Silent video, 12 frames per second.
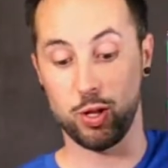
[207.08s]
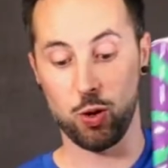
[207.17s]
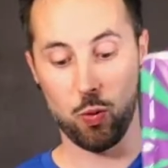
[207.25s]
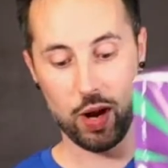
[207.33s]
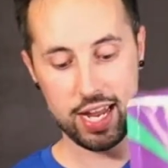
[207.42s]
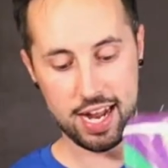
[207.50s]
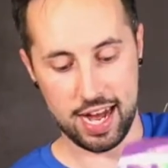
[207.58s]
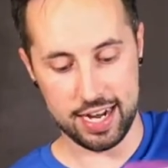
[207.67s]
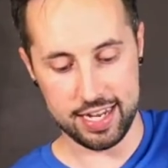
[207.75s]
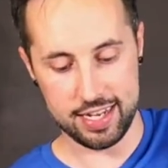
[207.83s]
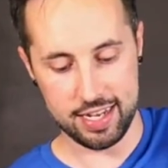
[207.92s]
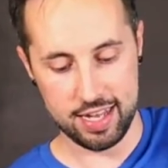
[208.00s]
a little weight on
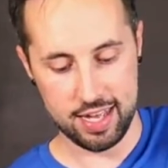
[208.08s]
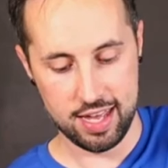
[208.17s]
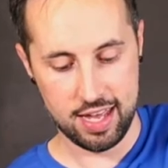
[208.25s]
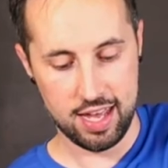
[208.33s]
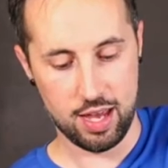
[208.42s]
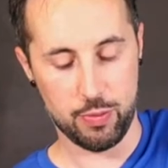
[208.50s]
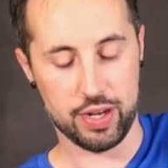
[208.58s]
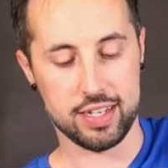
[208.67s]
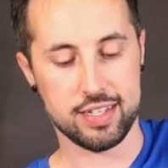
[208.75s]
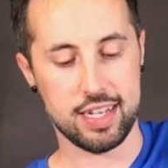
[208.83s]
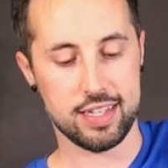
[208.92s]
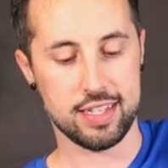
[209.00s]
it, and we're gonna
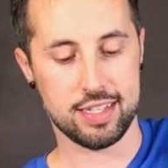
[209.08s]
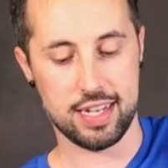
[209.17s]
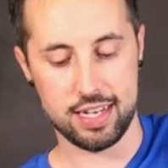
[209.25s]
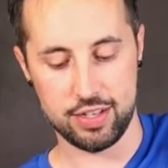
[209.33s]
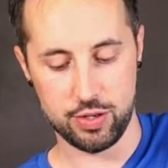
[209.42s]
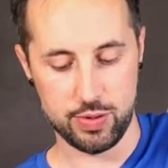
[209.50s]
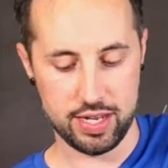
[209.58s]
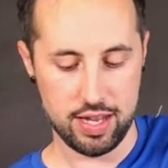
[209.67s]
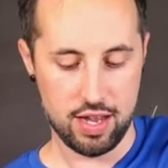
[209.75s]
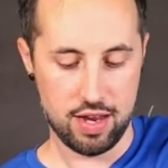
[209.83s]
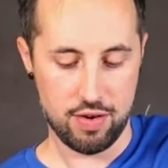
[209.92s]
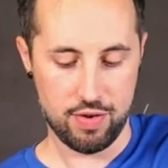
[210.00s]
set this onto it
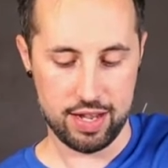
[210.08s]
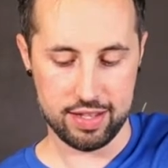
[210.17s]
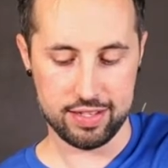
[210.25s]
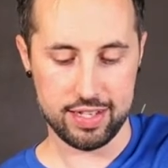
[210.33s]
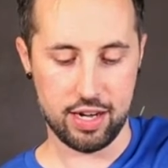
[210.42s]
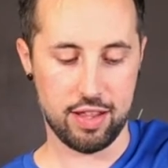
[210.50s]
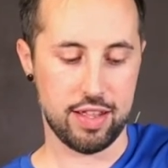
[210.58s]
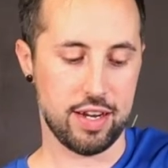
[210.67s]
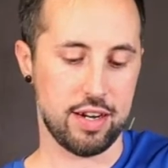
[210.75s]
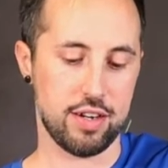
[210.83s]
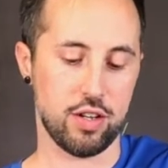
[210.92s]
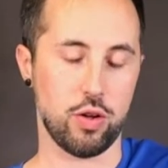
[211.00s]
right in the center
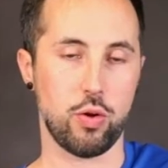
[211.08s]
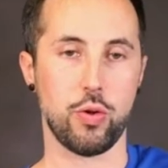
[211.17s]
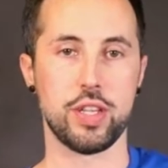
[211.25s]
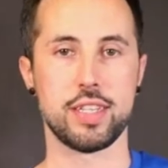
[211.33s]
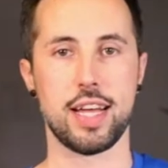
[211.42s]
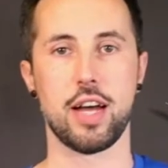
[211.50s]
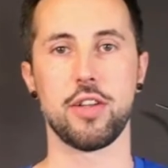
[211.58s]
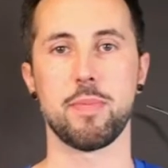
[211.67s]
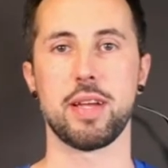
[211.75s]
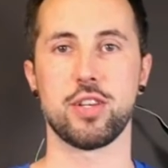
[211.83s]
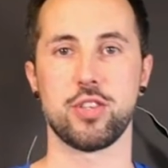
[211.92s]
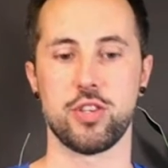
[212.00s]
there to hold it down to
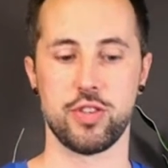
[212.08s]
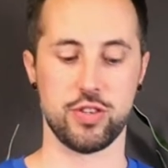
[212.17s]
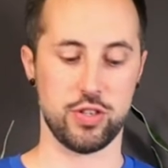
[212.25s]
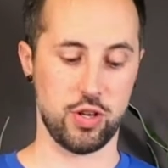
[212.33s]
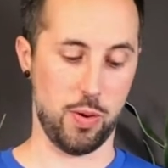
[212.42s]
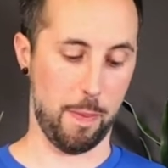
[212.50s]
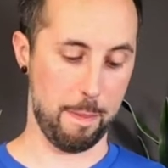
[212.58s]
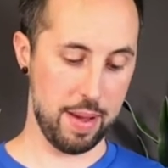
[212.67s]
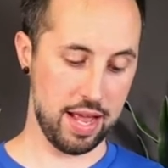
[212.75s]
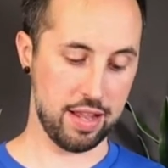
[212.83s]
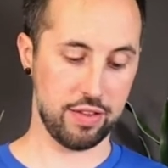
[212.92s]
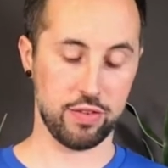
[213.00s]
make sure there's no
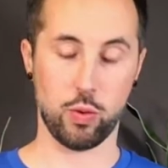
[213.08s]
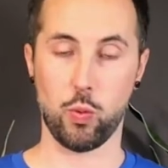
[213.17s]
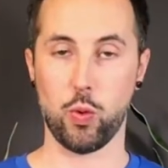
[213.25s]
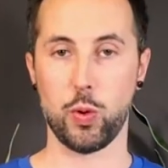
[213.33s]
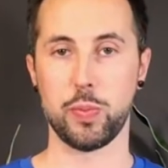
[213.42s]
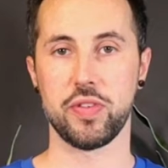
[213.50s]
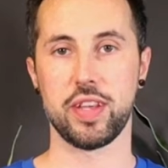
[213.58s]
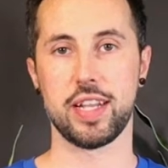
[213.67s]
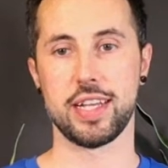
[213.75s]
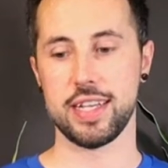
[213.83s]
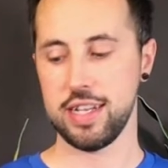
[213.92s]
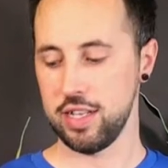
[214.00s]
bends or warps in
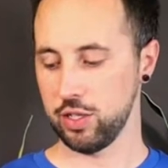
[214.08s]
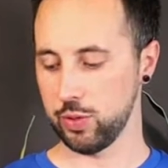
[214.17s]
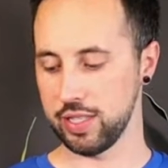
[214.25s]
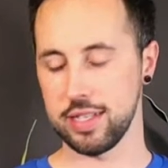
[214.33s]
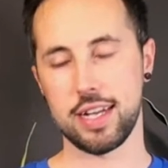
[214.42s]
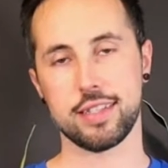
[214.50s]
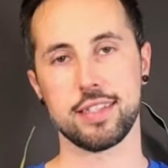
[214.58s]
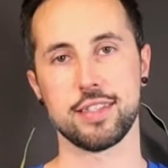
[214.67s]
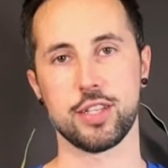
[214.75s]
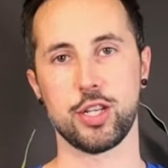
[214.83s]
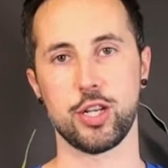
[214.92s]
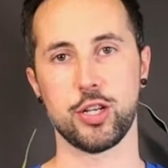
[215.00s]
it, so it's nicely
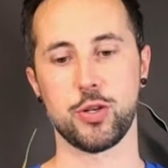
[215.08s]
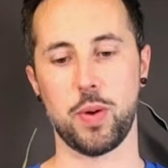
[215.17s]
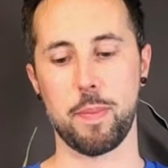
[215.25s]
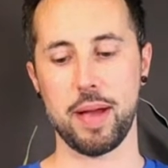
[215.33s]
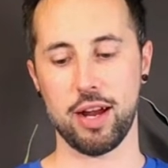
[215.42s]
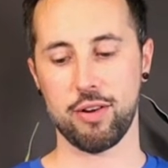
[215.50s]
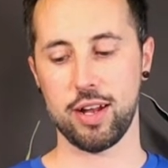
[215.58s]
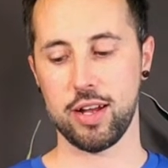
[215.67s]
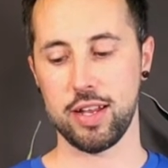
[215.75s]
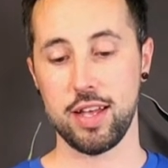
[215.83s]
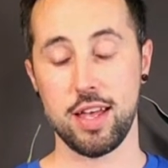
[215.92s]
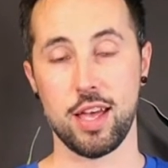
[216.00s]
secured to our
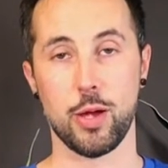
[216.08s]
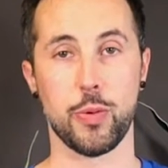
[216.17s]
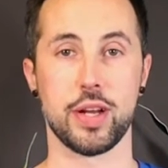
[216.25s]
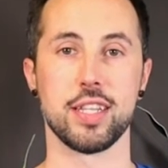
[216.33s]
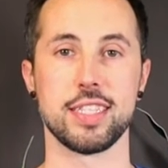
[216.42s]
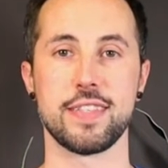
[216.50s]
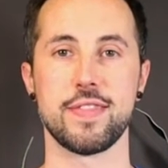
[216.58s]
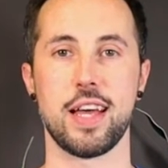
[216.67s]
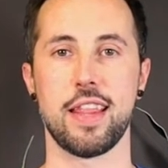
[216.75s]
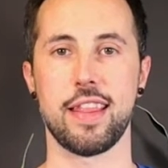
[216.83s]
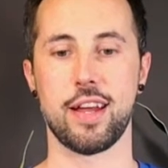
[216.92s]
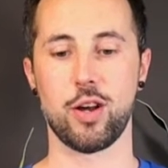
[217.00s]
background. And we're gonna leave
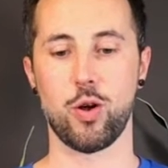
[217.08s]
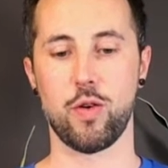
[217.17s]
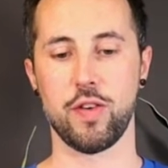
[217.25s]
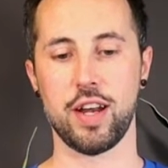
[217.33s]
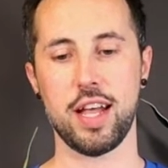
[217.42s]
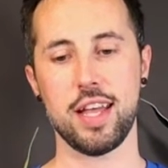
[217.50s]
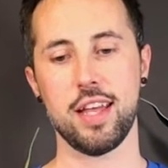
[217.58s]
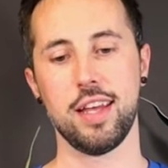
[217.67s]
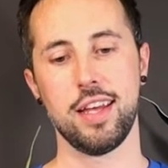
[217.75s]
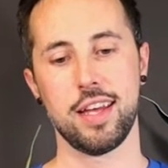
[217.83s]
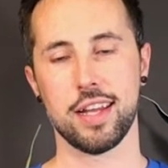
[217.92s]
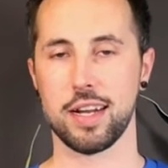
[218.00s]
that there overnight
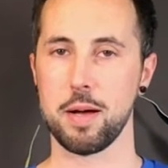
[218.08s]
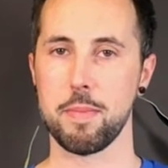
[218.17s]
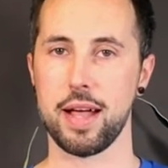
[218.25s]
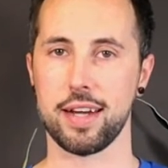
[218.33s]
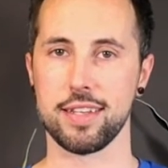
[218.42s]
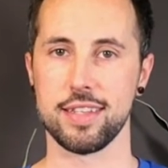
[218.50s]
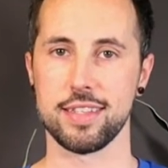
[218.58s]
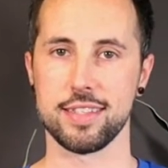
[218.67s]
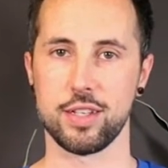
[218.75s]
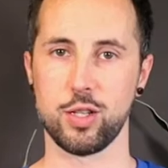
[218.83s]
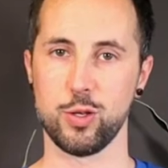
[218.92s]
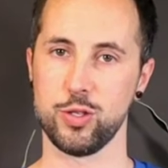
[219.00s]
and come back to this
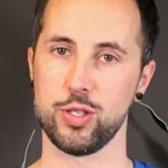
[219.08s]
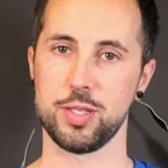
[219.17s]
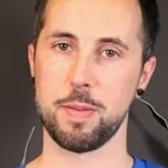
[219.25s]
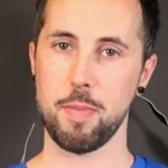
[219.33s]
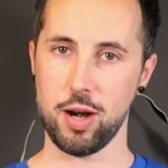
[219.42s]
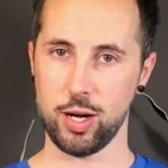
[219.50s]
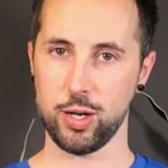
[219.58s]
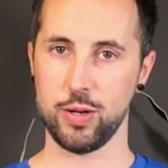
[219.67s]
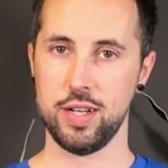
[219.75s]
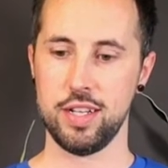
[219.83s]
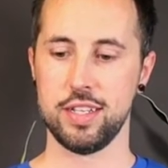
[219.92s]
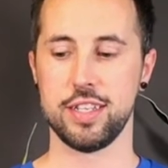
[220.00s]
enclosure
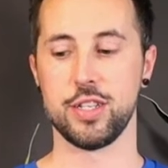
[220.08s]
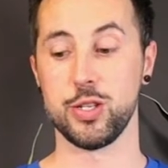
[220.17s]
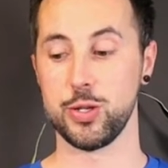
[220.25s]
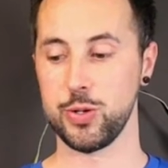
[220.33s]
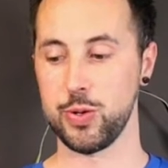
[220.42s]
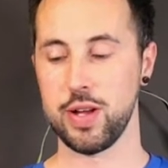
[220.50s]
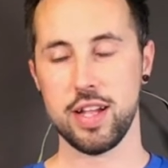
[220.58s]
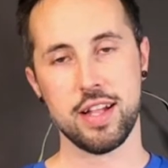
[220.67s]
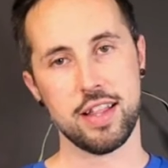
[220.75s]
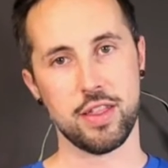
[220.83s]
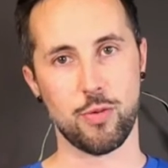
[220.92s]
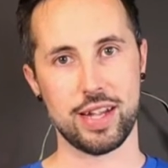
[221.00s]
tomorrow to do
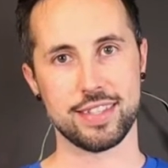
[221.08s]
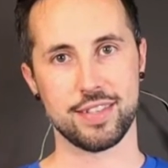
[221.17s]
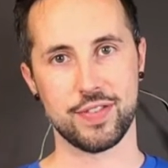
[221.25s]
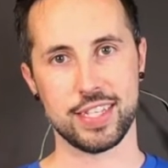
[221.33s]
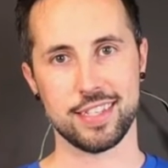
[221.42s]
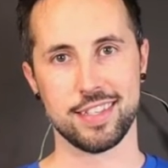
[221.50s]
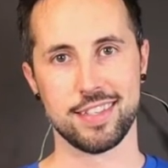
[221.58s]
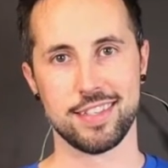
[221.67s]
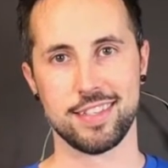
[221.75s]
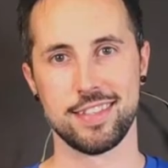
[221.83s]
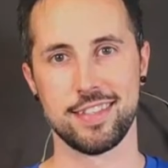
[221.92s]
the rest of it.